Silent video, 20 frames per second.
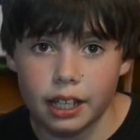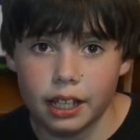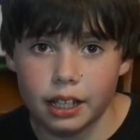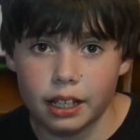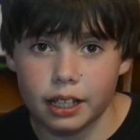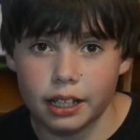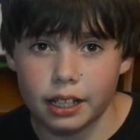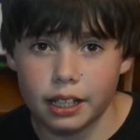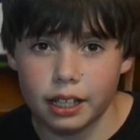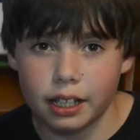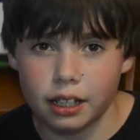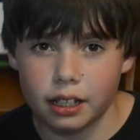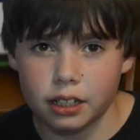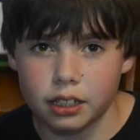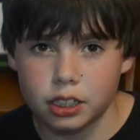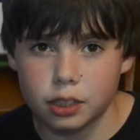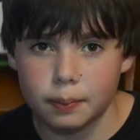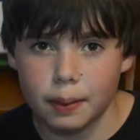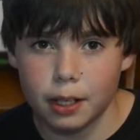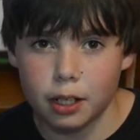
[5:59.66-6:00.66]

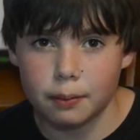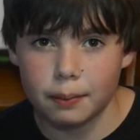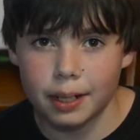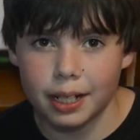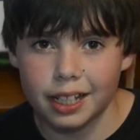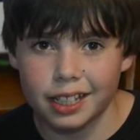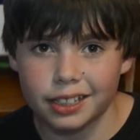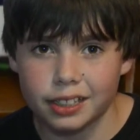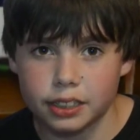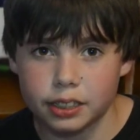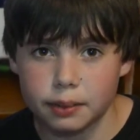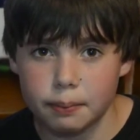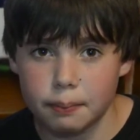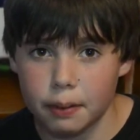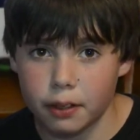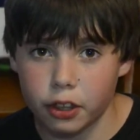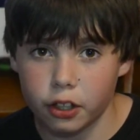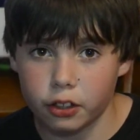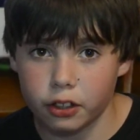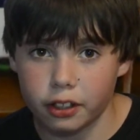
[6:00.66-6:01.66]
Spider-Man's
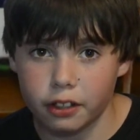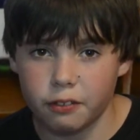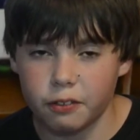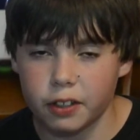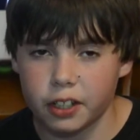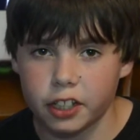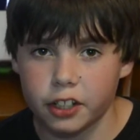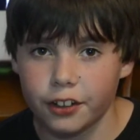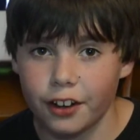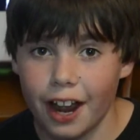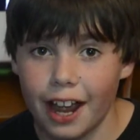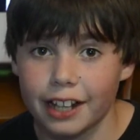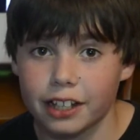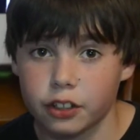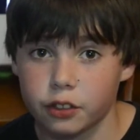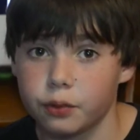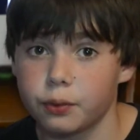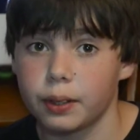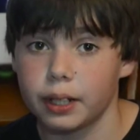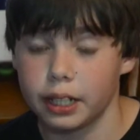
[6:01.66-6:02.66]
motherly figure. I
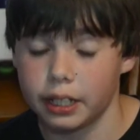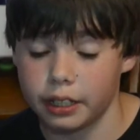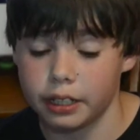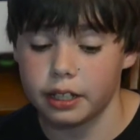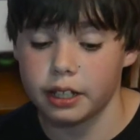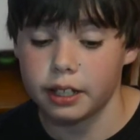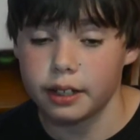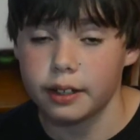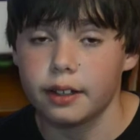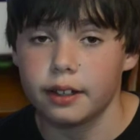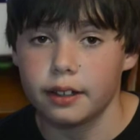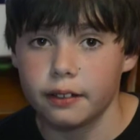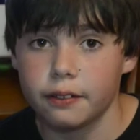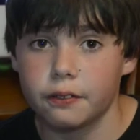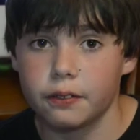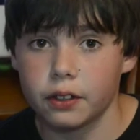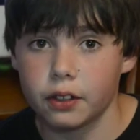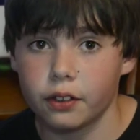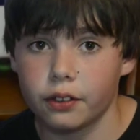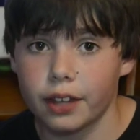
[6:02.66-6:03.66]
could really
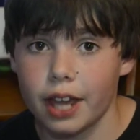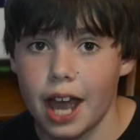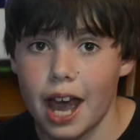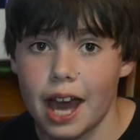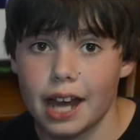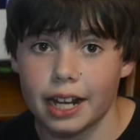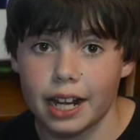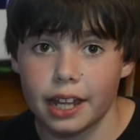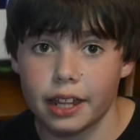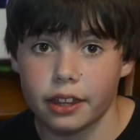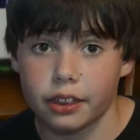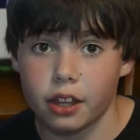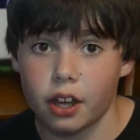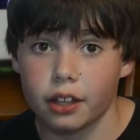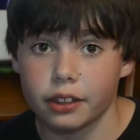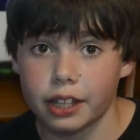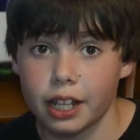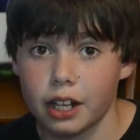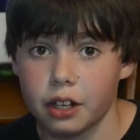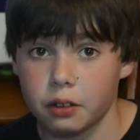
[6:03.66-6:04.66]
feel that, and I
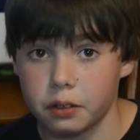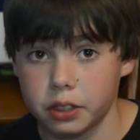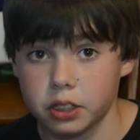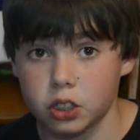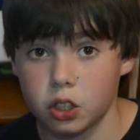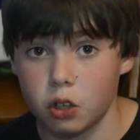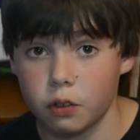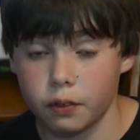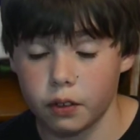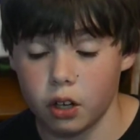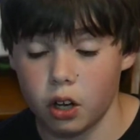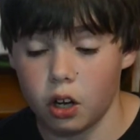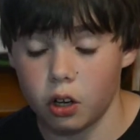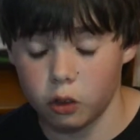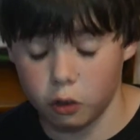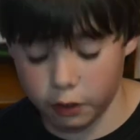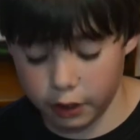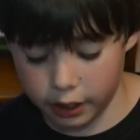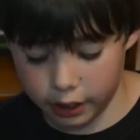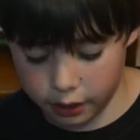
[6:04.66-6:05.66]
thought that it was
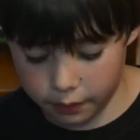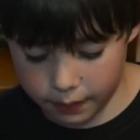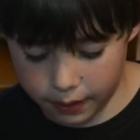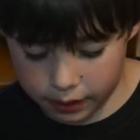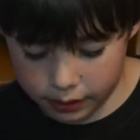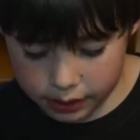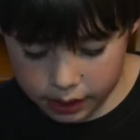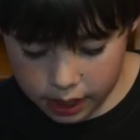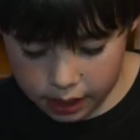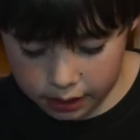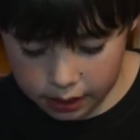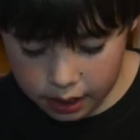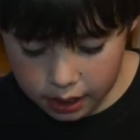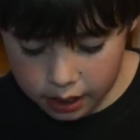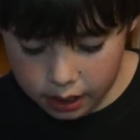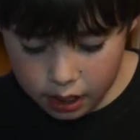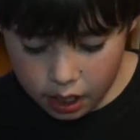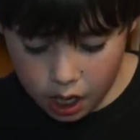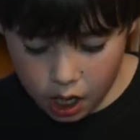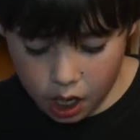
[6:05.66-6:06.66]
overall really well done.
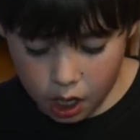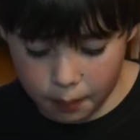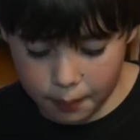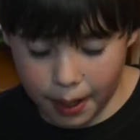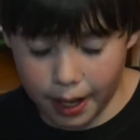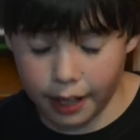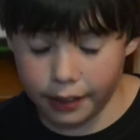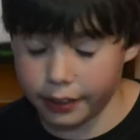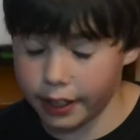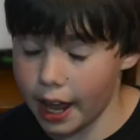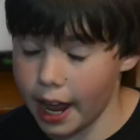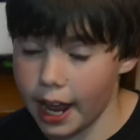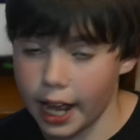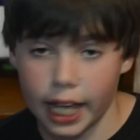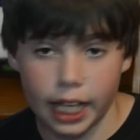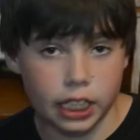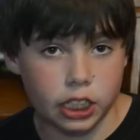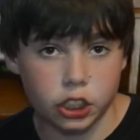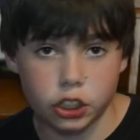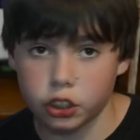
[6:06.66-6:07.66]
And the
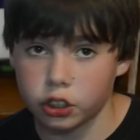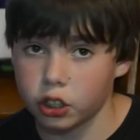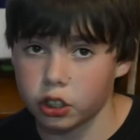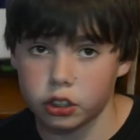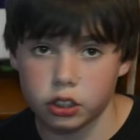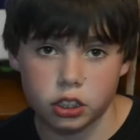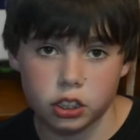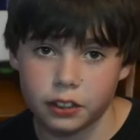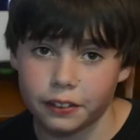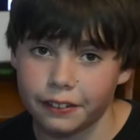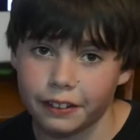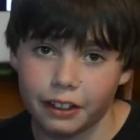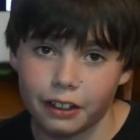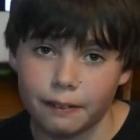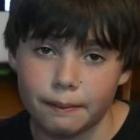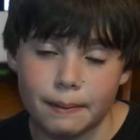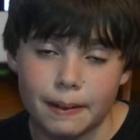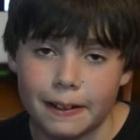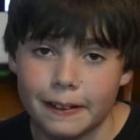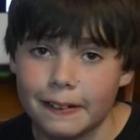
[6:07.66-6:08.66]
action on this
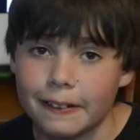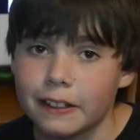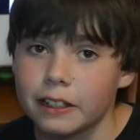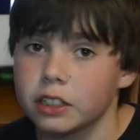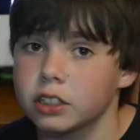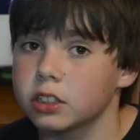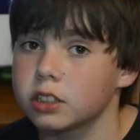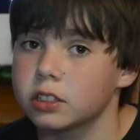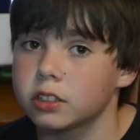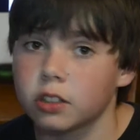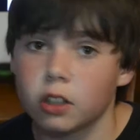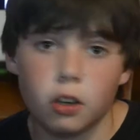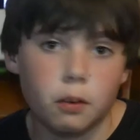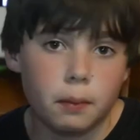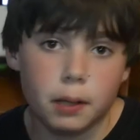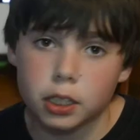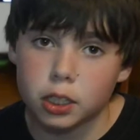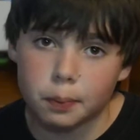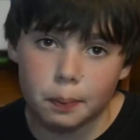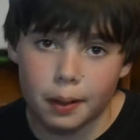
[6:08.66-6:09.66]
film, so
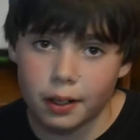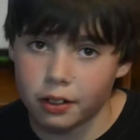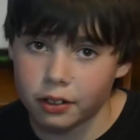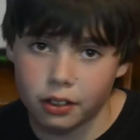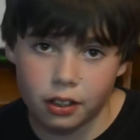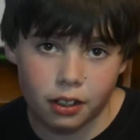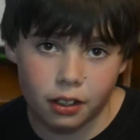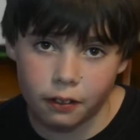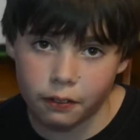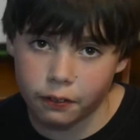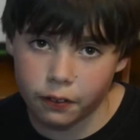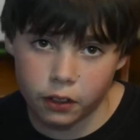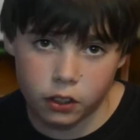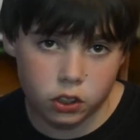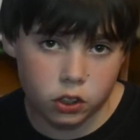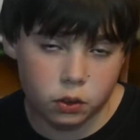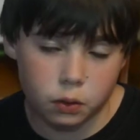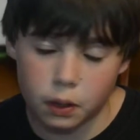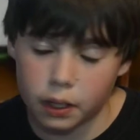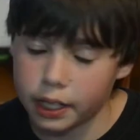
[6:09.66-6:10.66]
much better than the
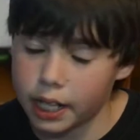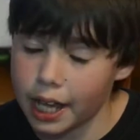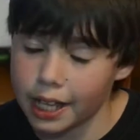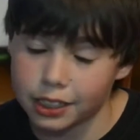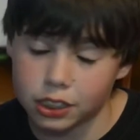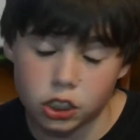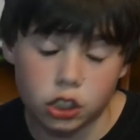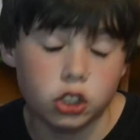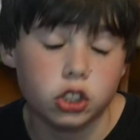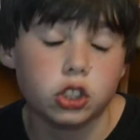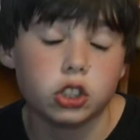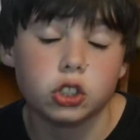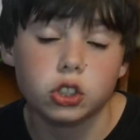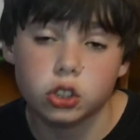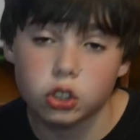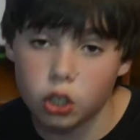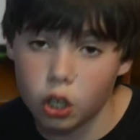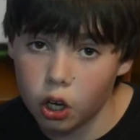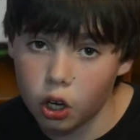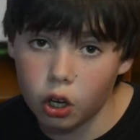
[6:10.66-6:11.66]
first one, and just
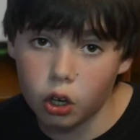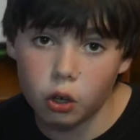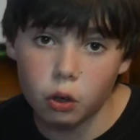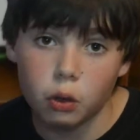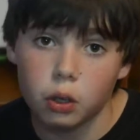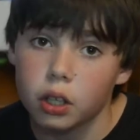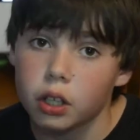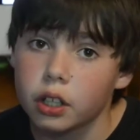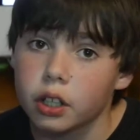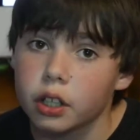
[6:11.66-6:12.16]
so